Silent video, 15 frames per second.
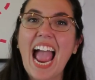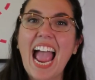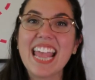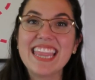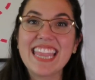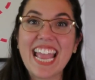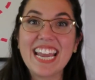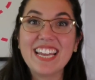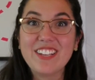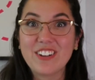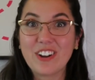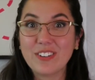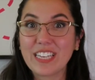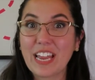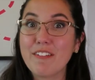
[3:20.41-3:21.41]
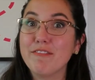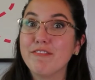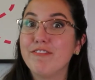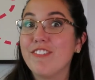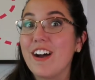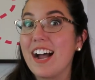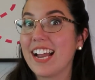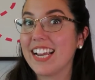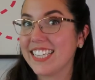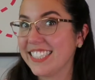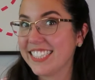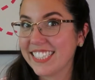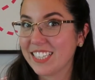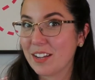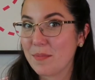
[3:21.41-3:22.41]
and then goes and
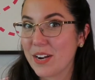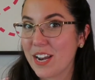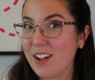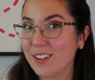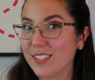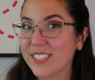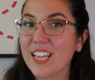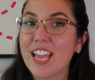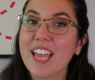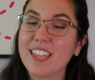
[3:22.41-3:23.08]
finds someone else.